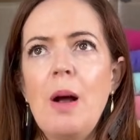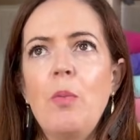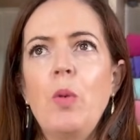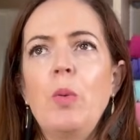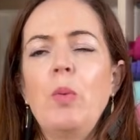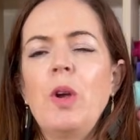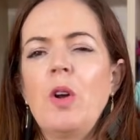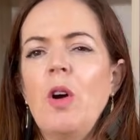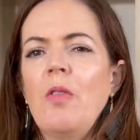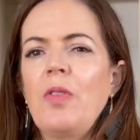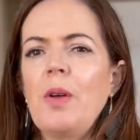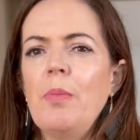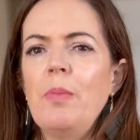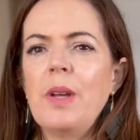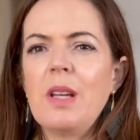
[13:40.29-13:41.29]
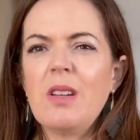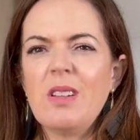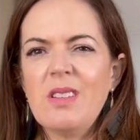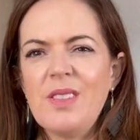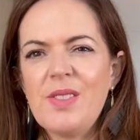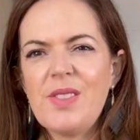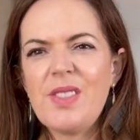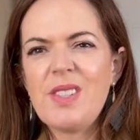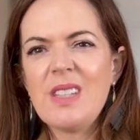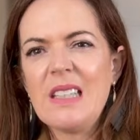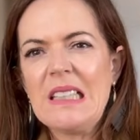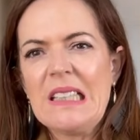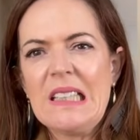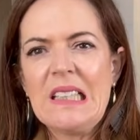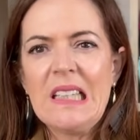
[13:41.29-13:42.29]
when we got them because
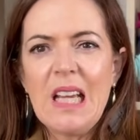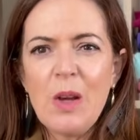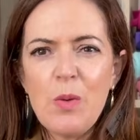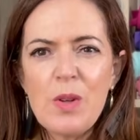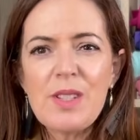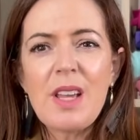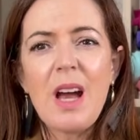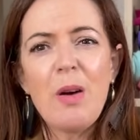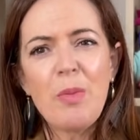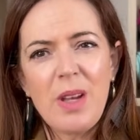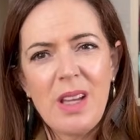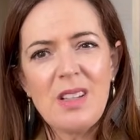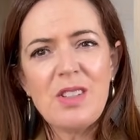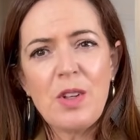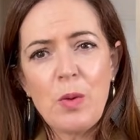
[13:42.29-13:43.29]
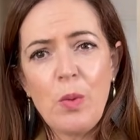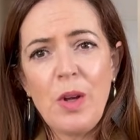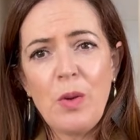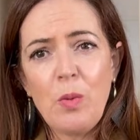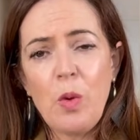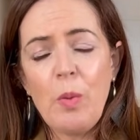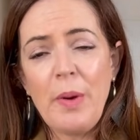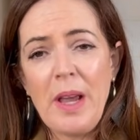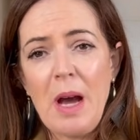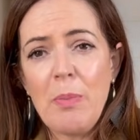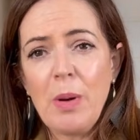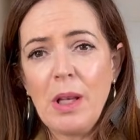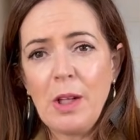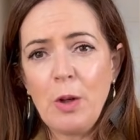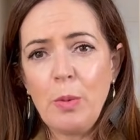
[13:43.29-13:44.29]
it was coming into the weather warming
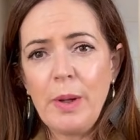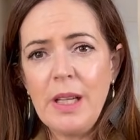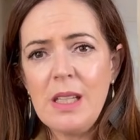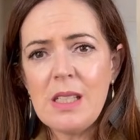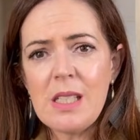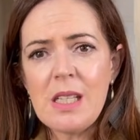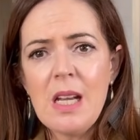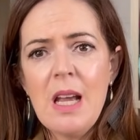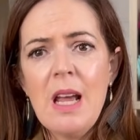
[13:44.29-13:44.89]
up a little bit.